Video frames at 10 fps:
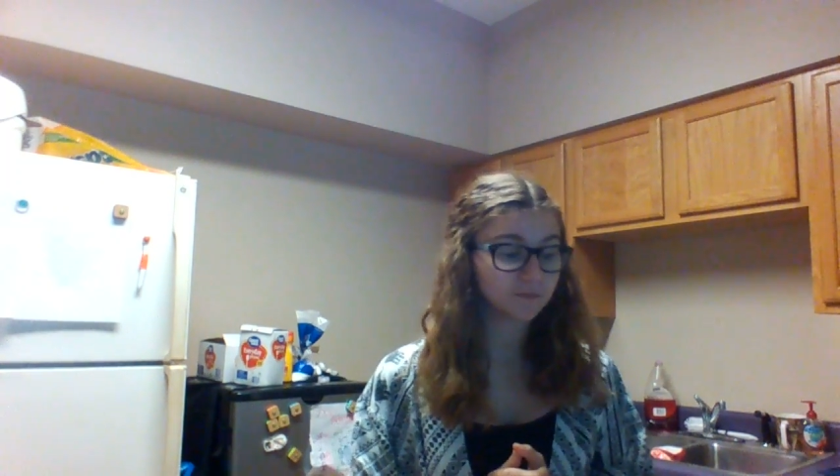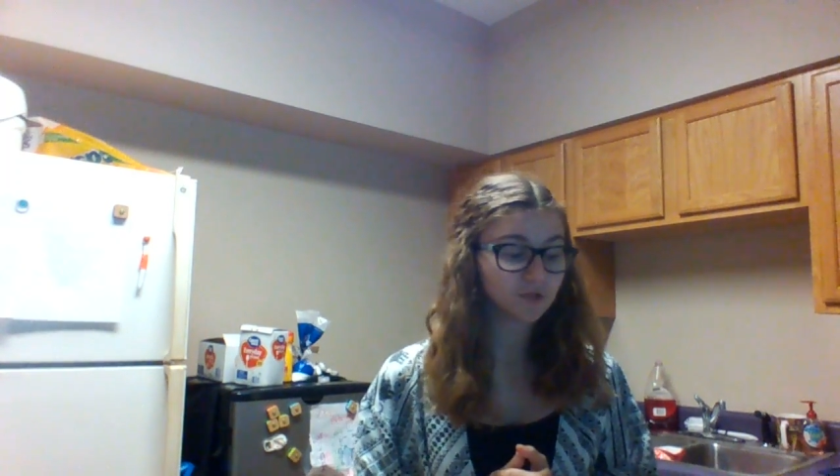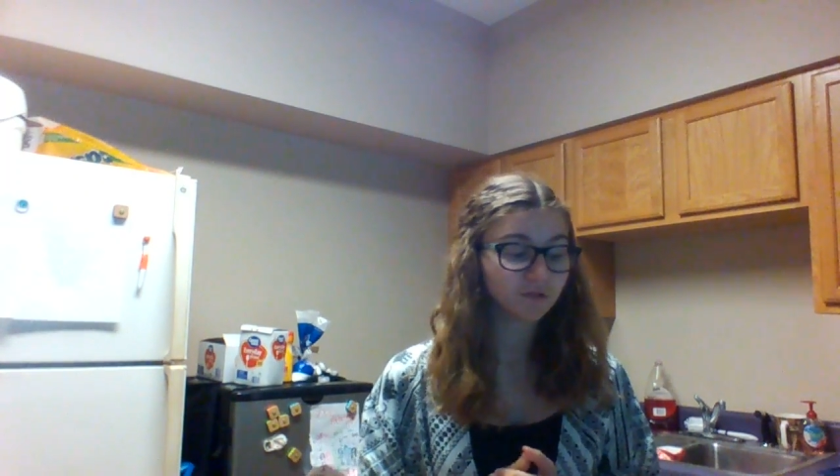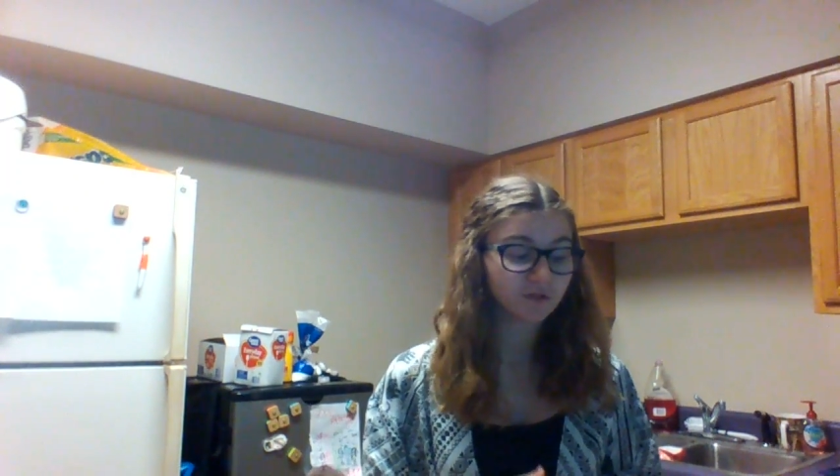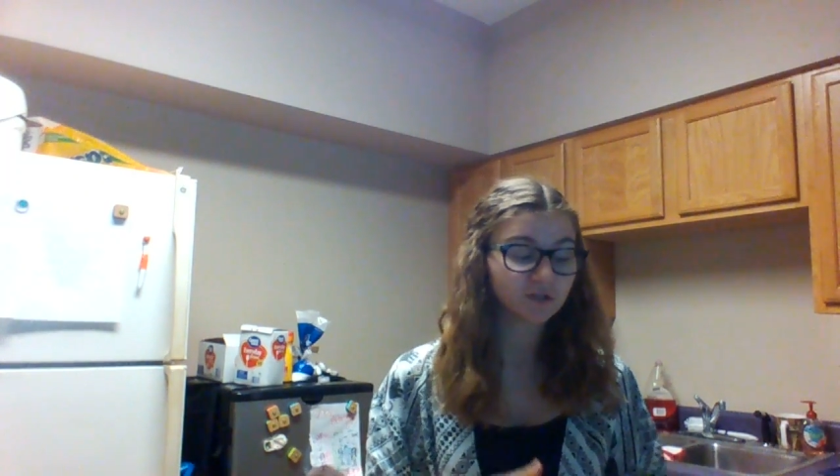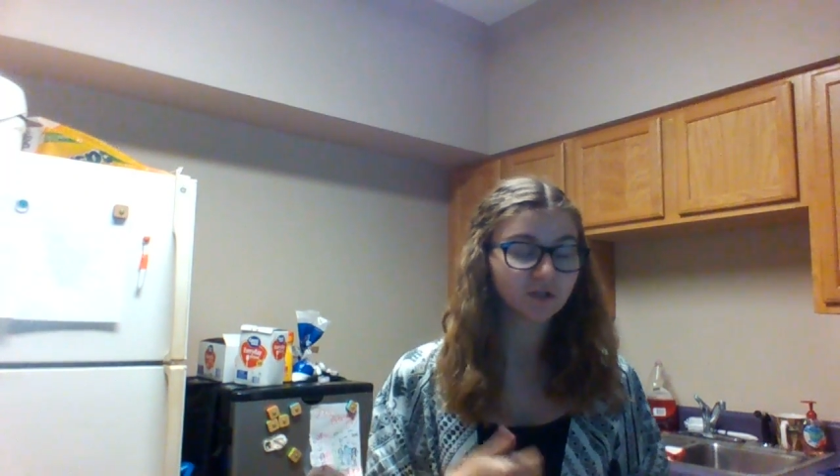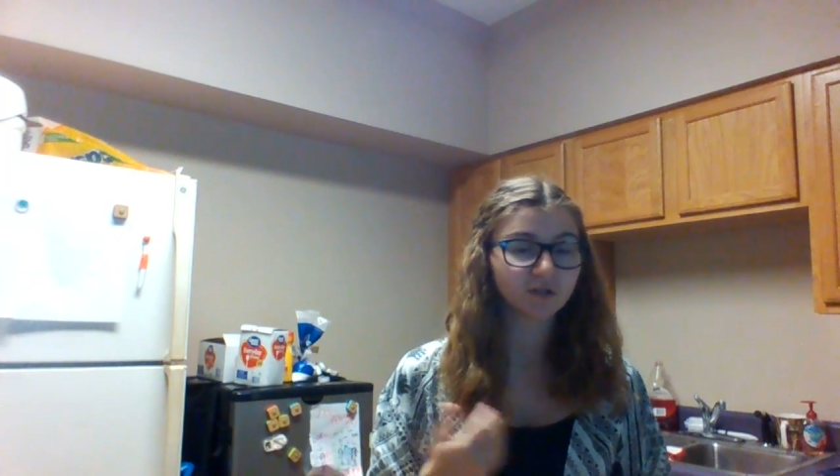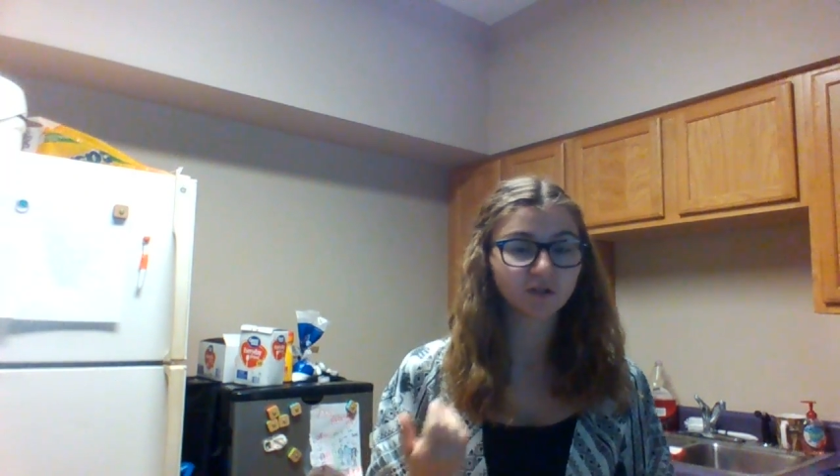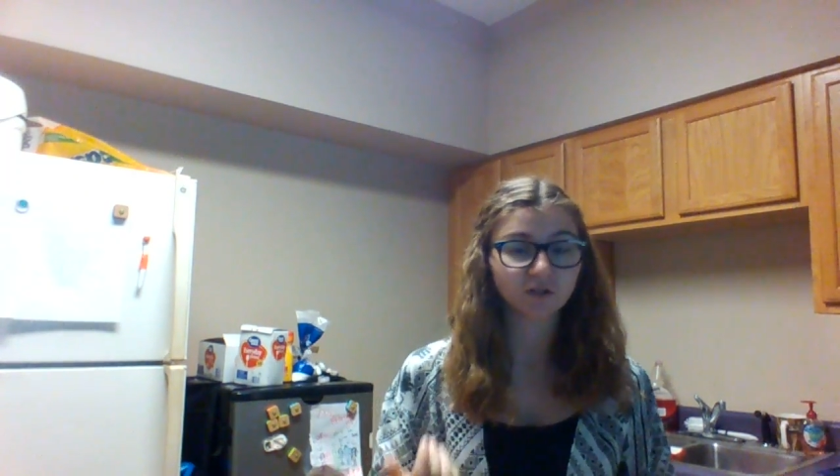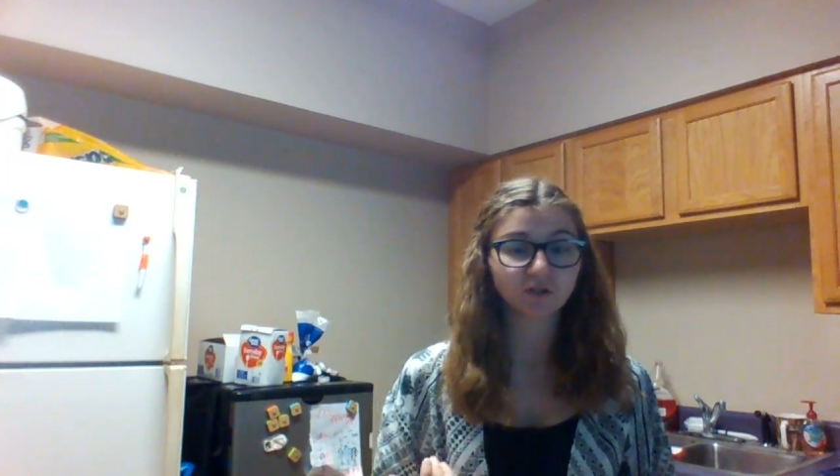So the first thing you're
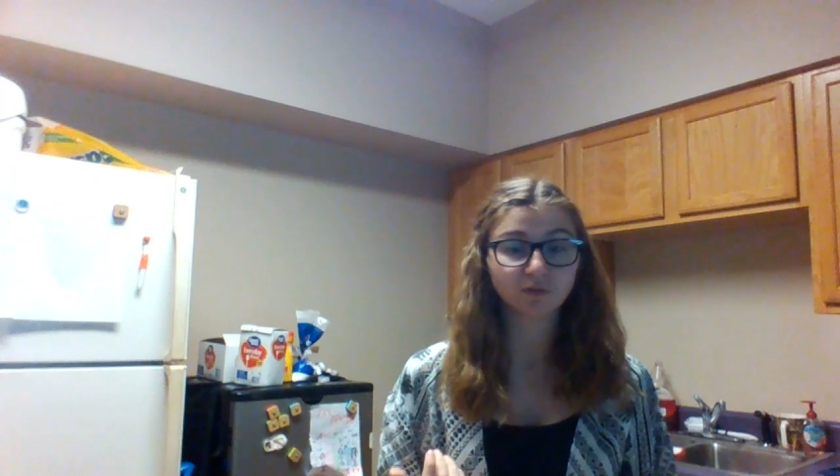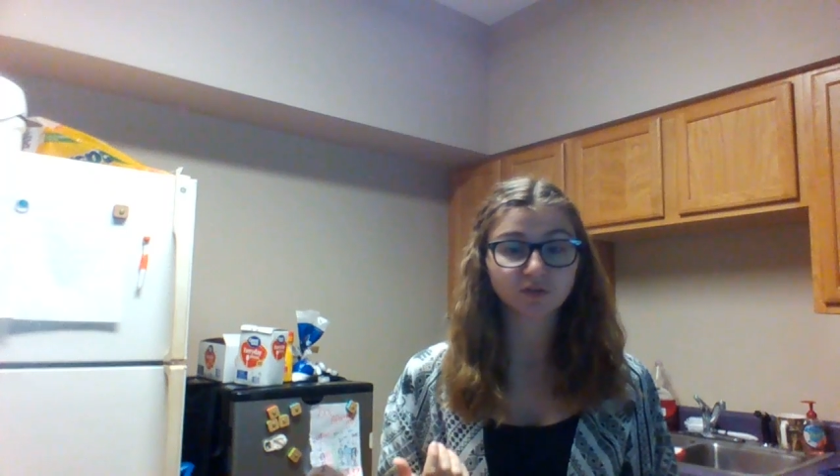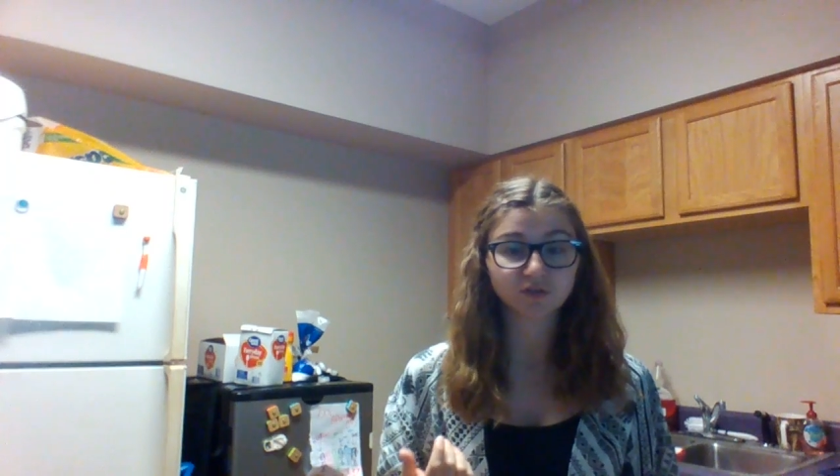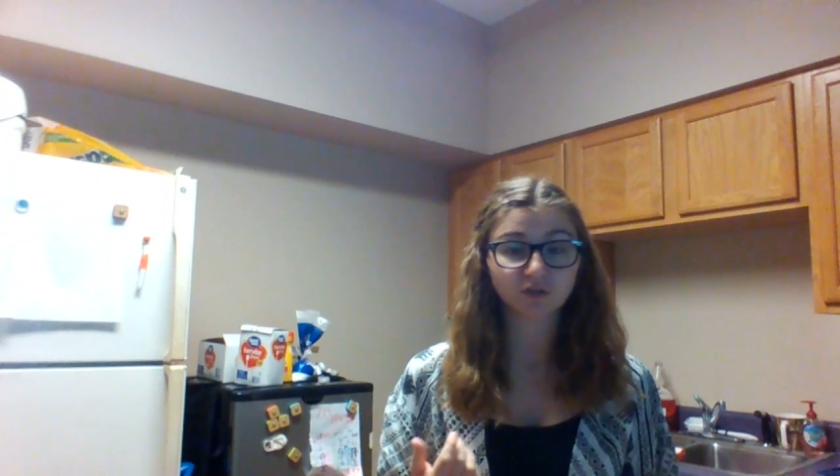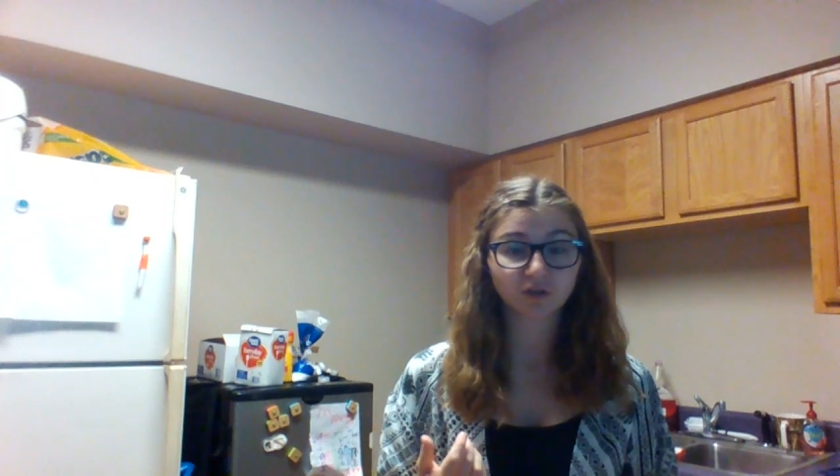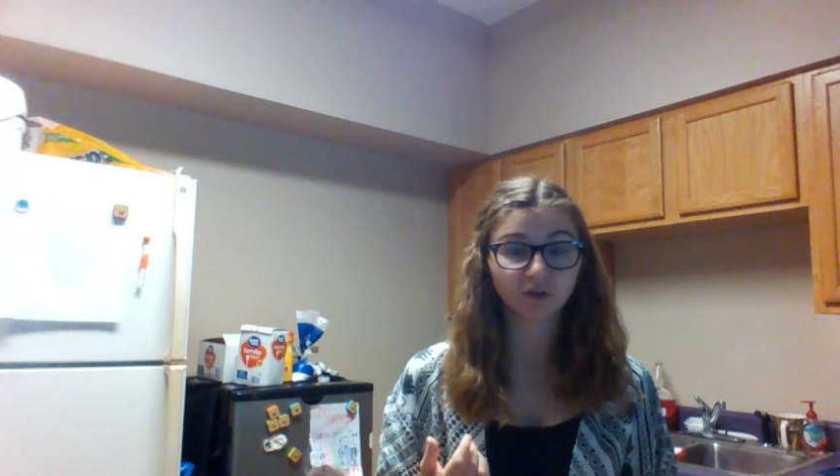going to do is you're going